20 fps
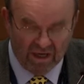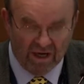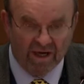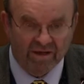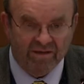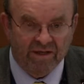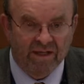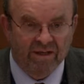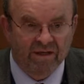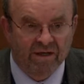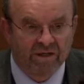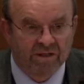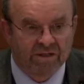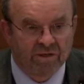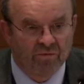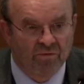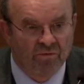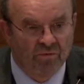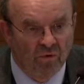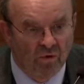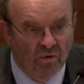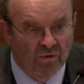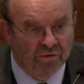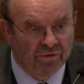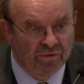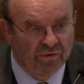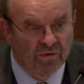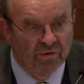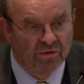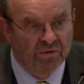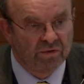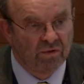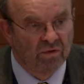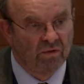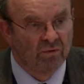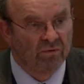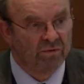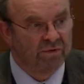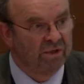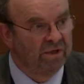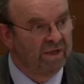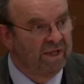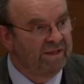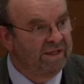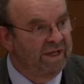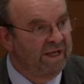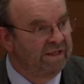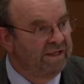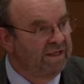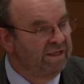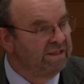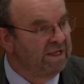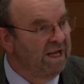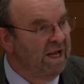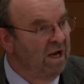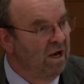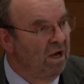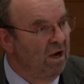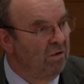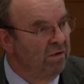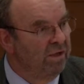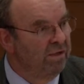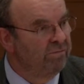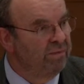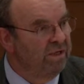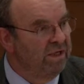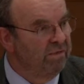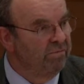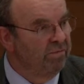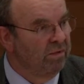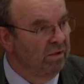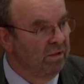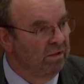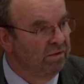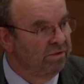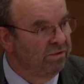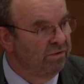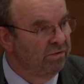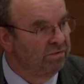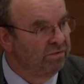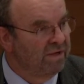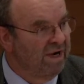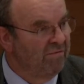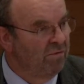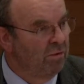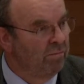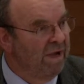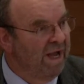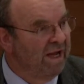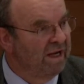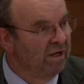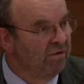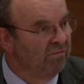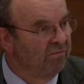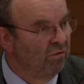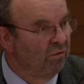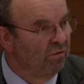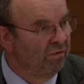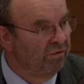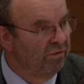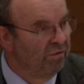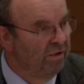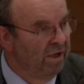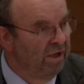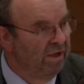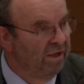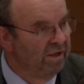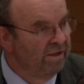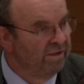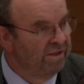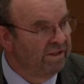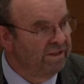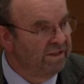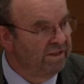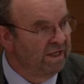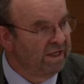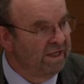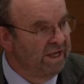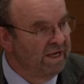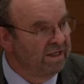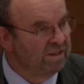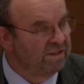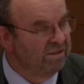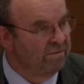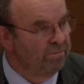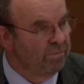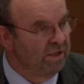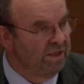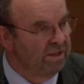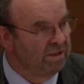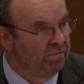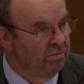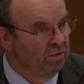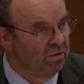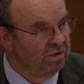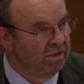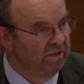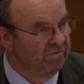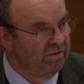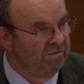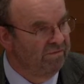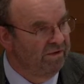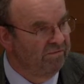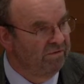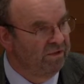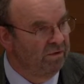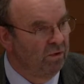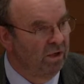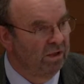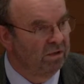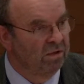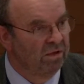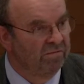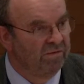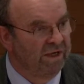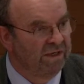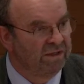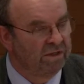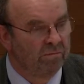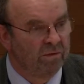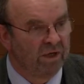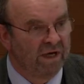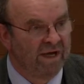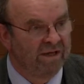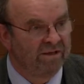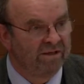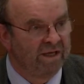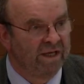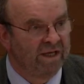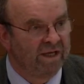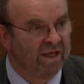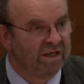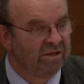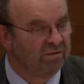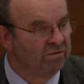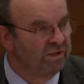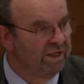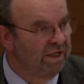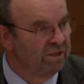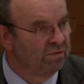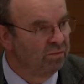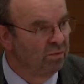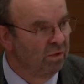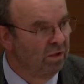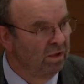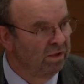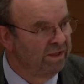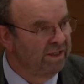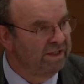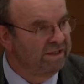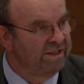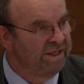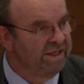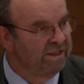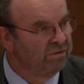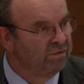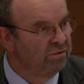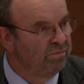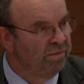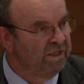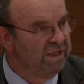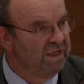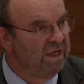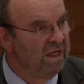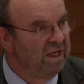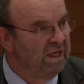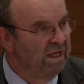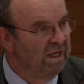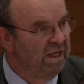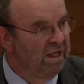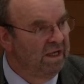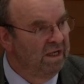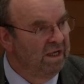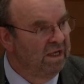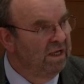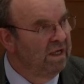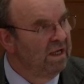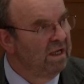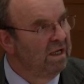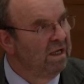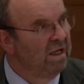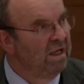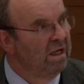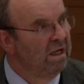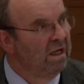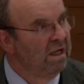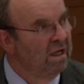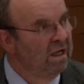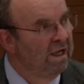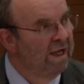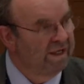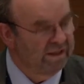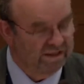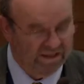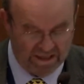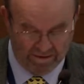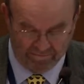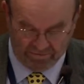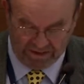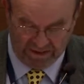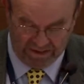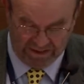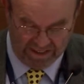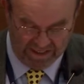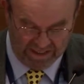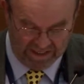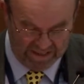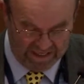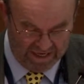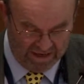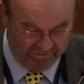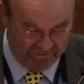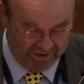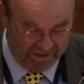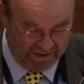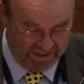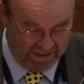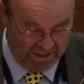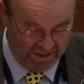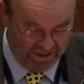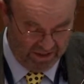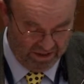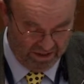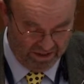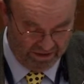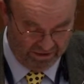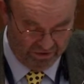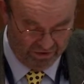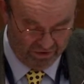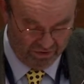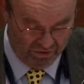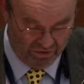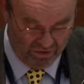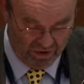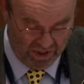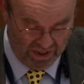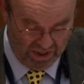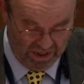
I think there is a fourth solution, and that is allowing people to travel back and forth. This is against the principles of the 51 Convention, but I think in today's world this needs to be accepted and adapted to